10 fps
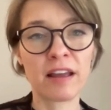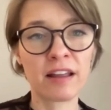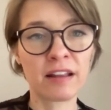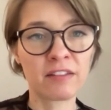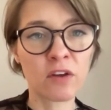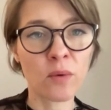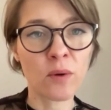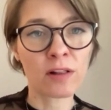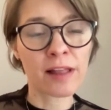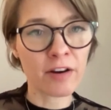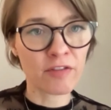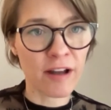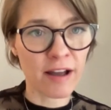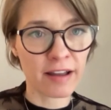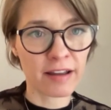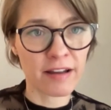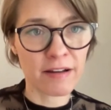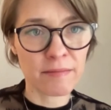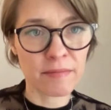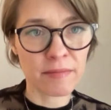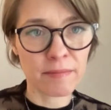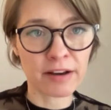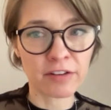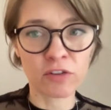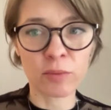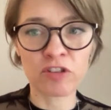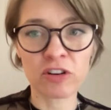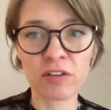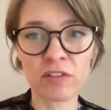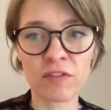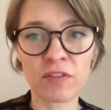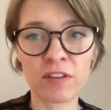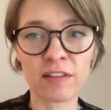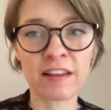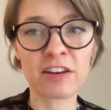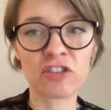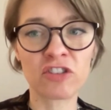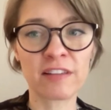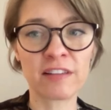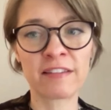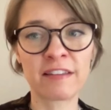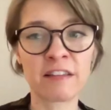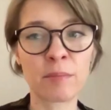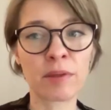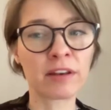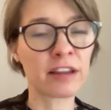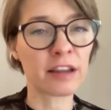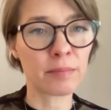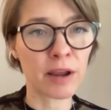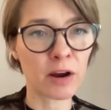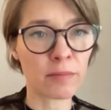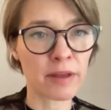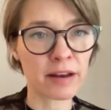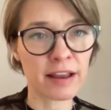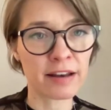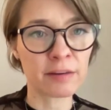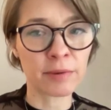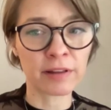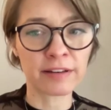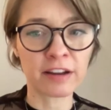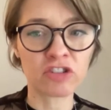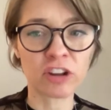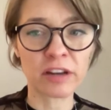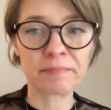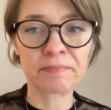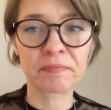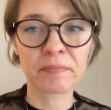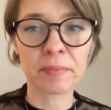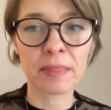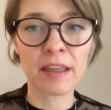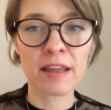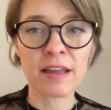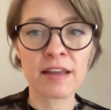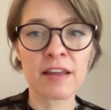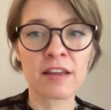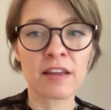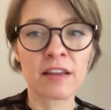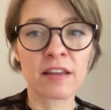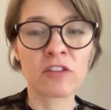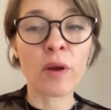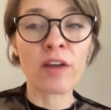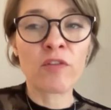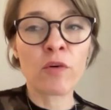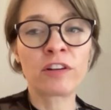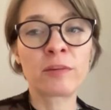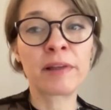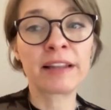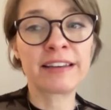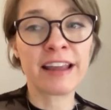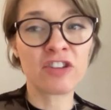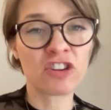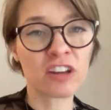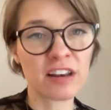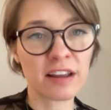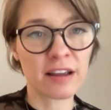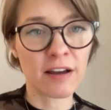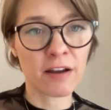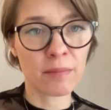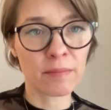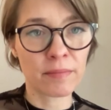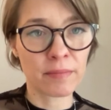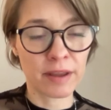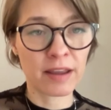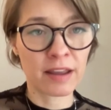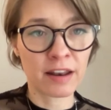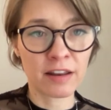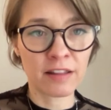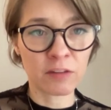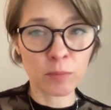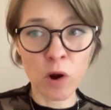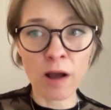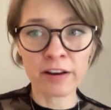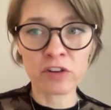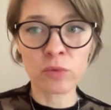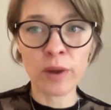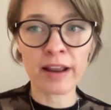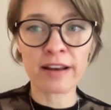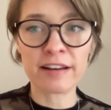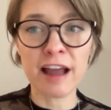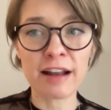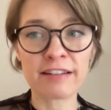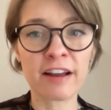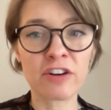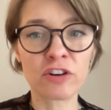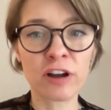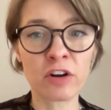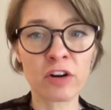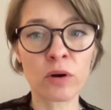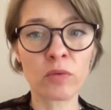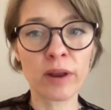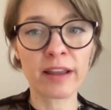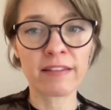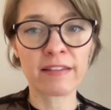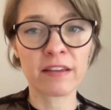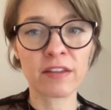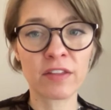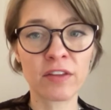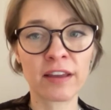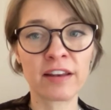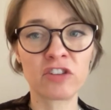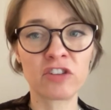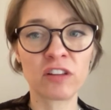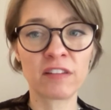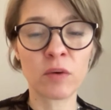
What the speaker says: And so I'll clarify my description of these conditions as disability, impairment, and debilitation. So I evoke debilitation in this broadened way, not to undercut or erase the conditions